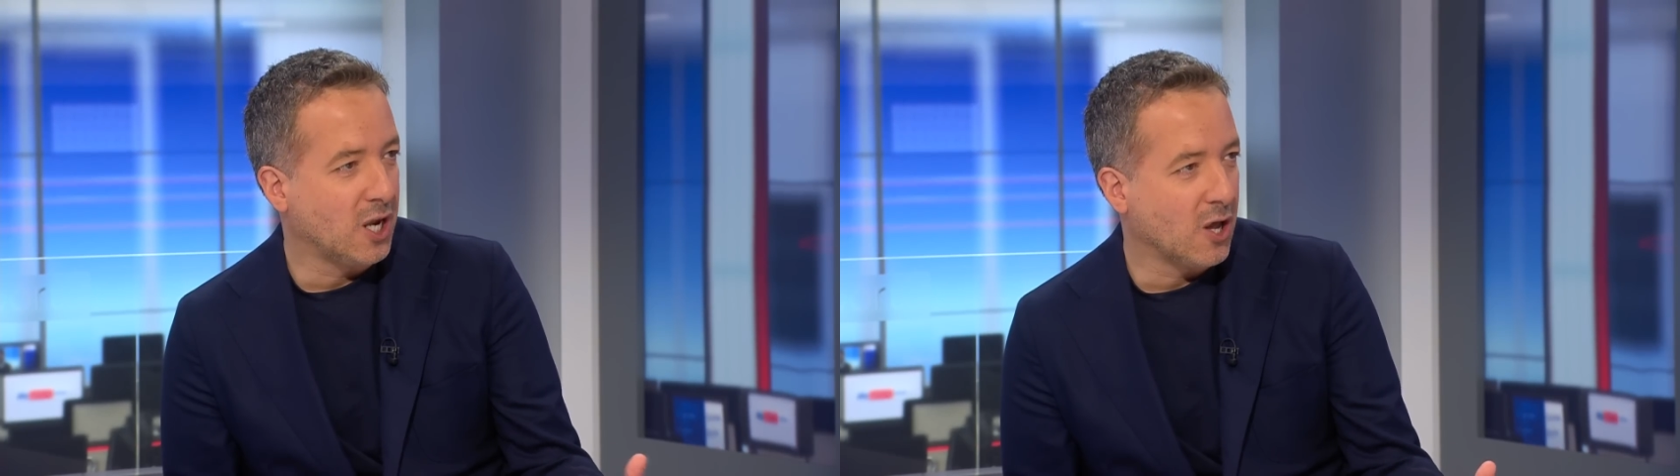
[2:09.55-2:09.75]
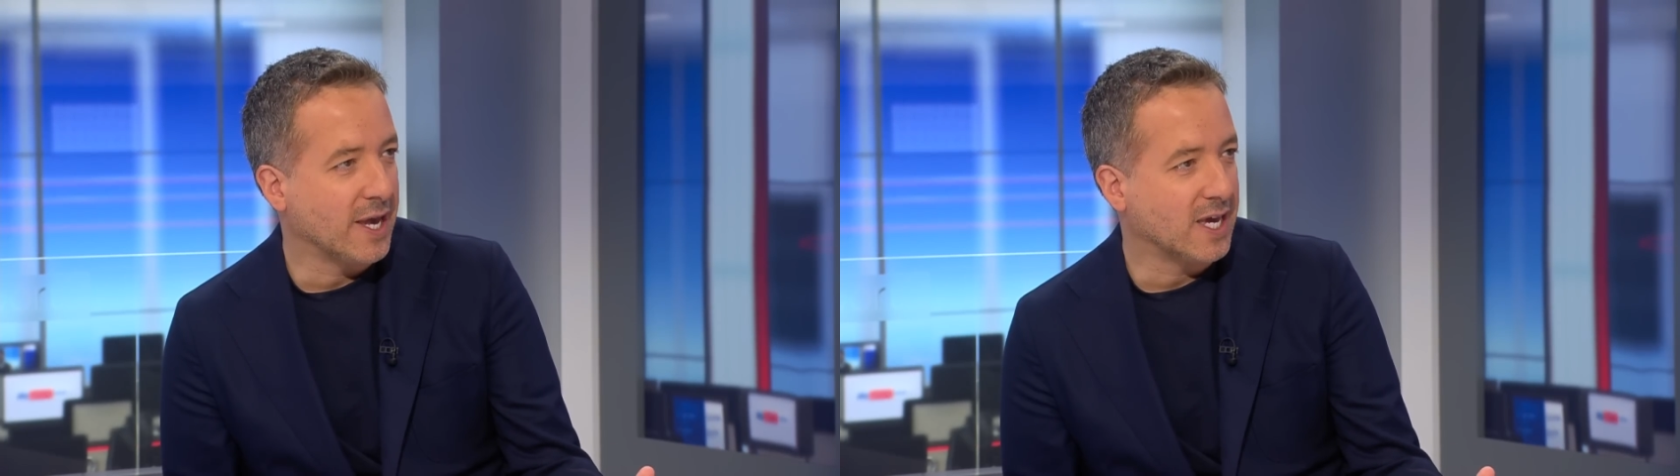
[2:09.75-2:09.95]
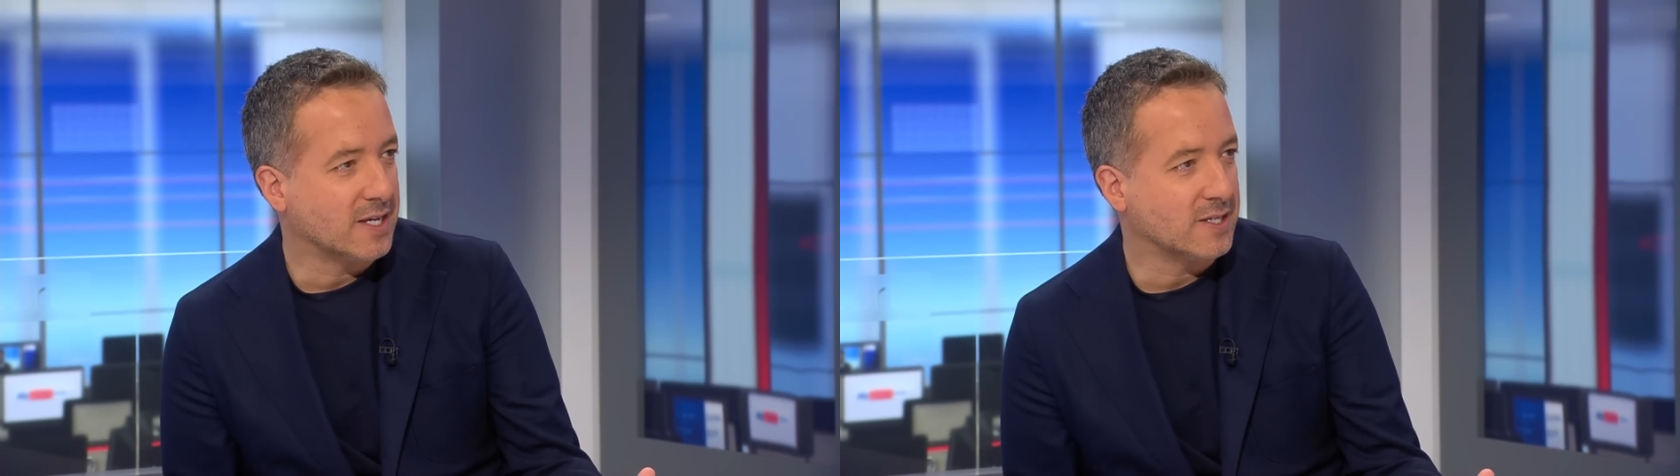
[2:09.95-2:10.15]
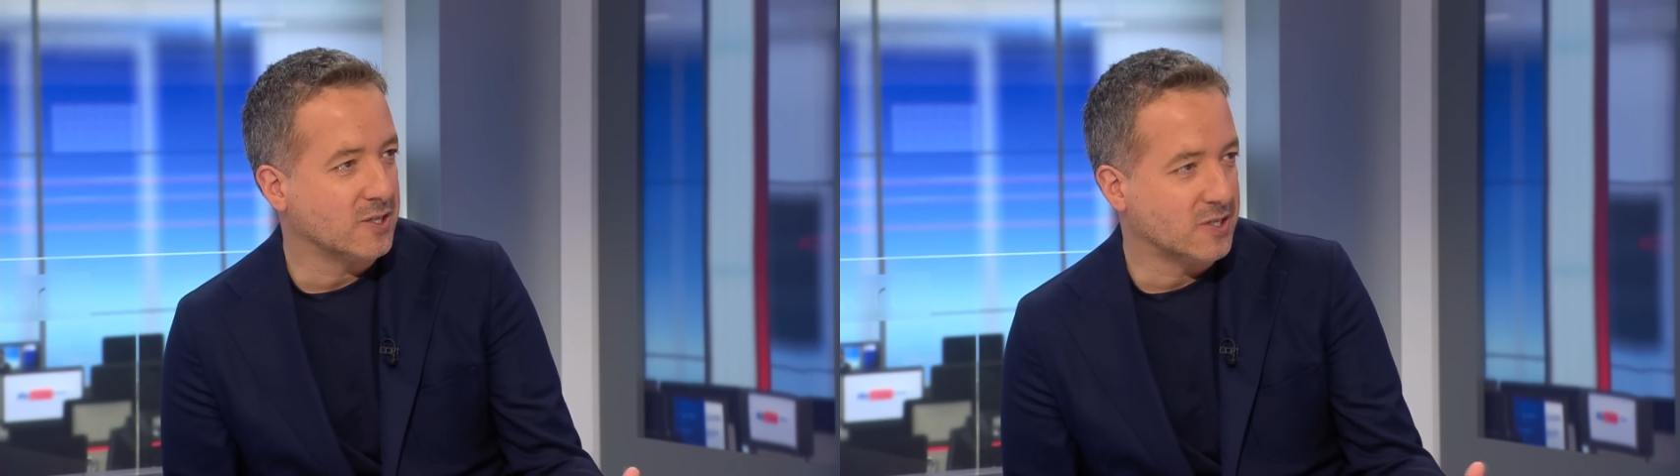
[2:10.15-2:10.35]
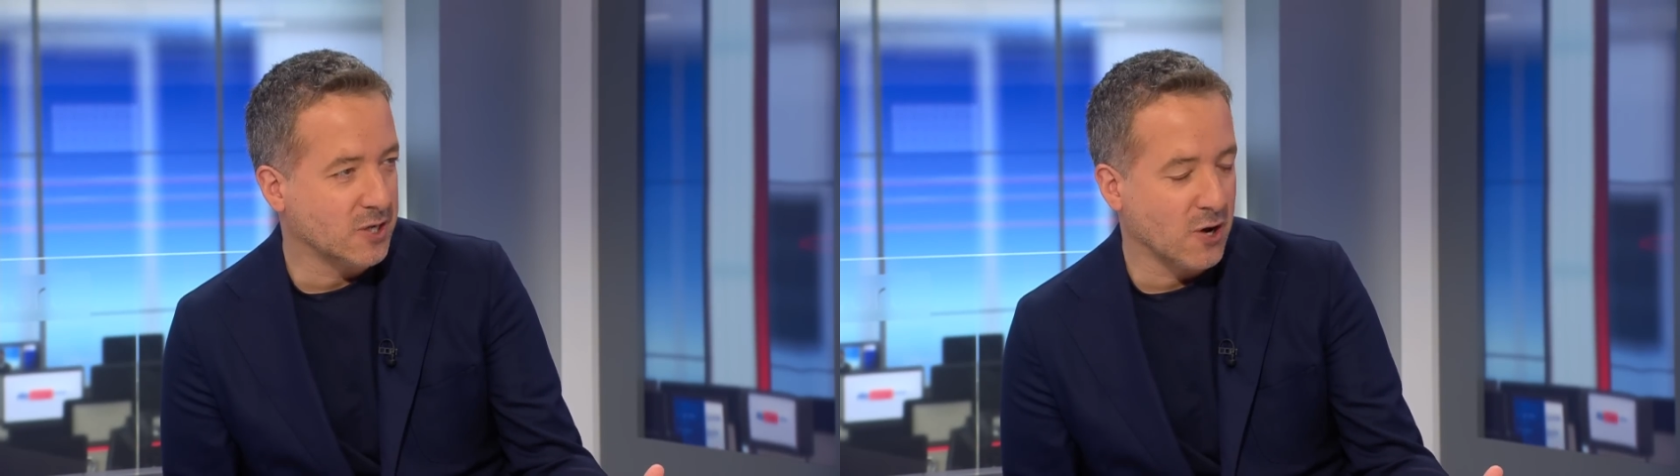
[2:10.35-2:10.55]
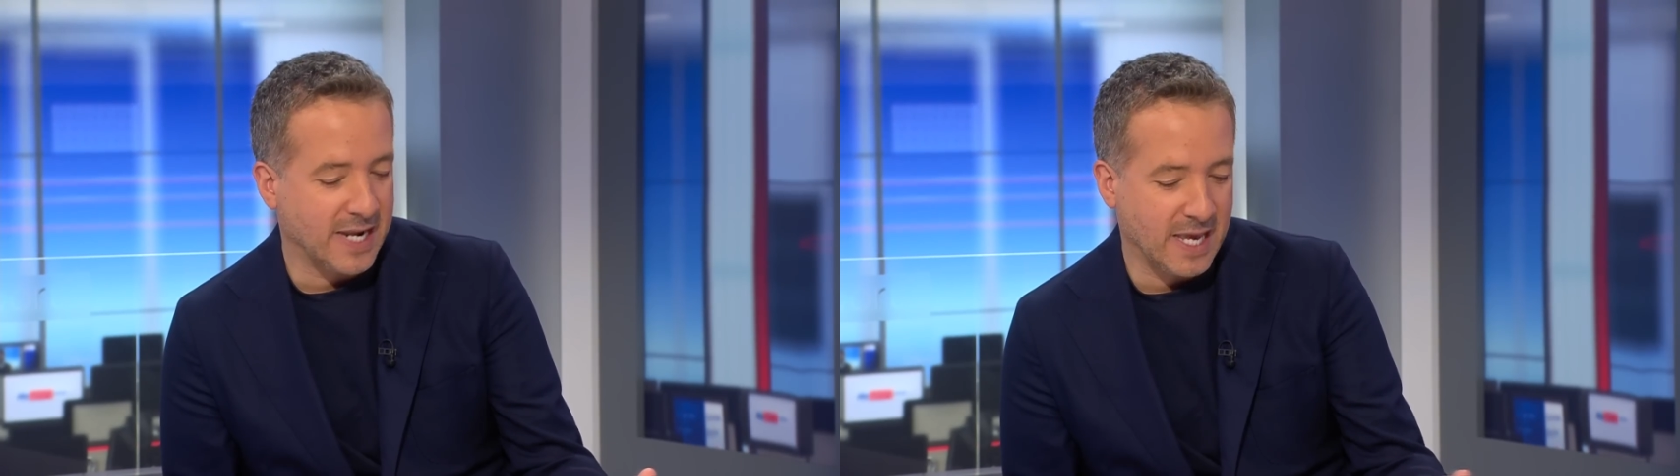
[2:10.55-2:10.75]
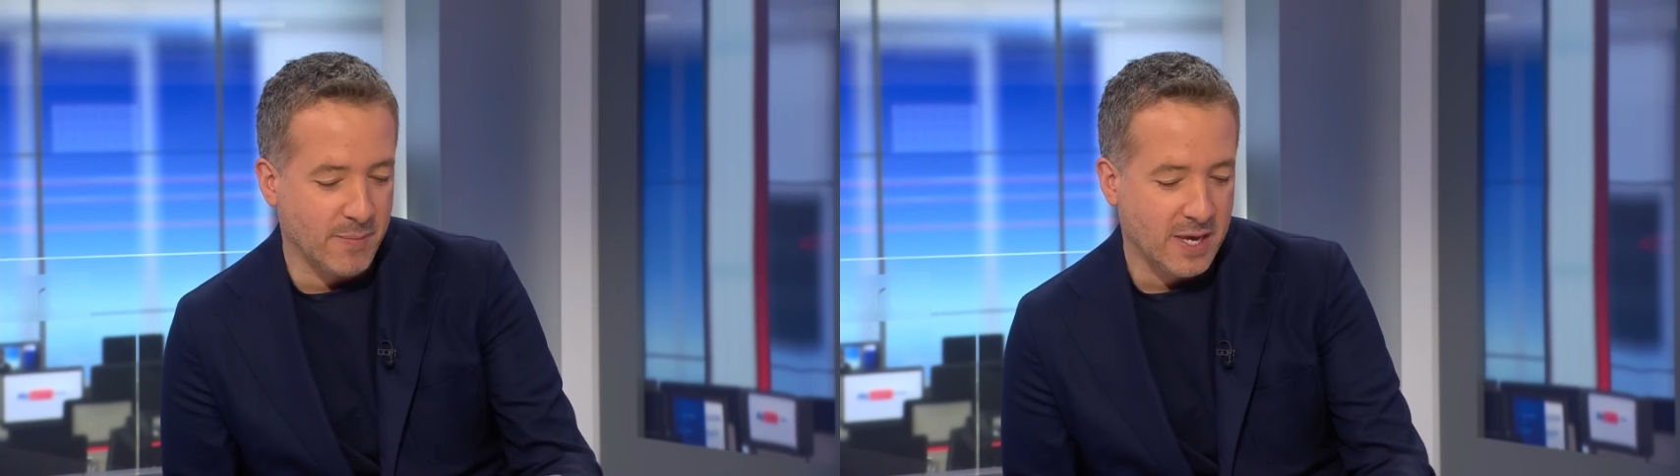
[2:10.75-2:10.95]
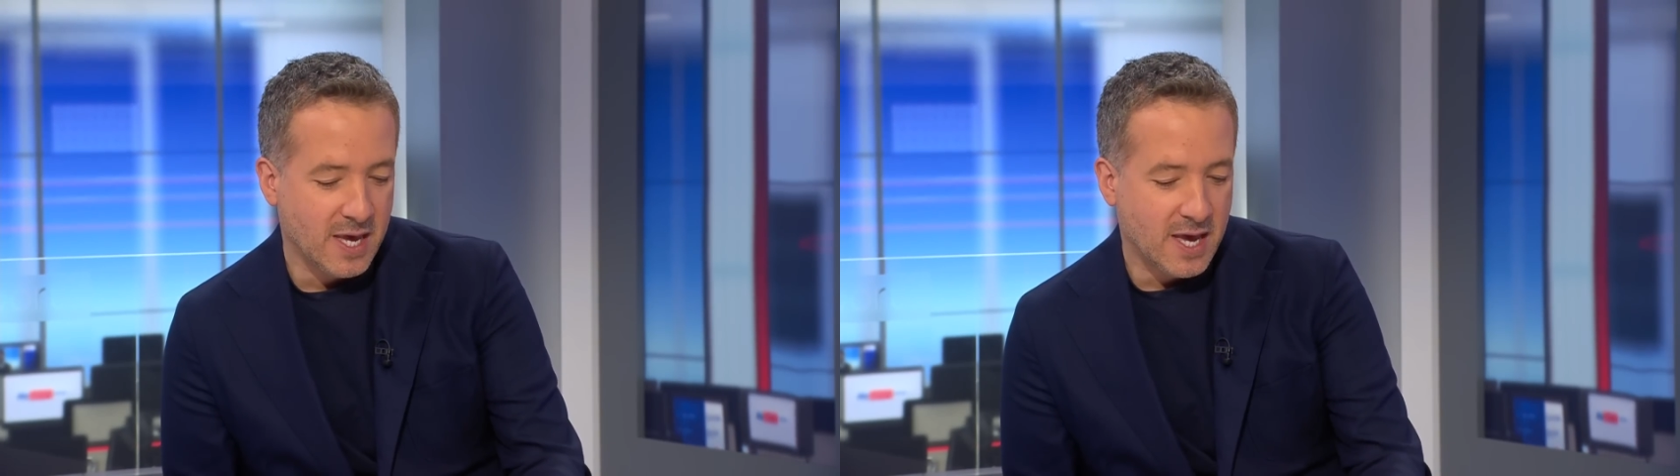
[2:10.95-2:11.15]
like to sign him.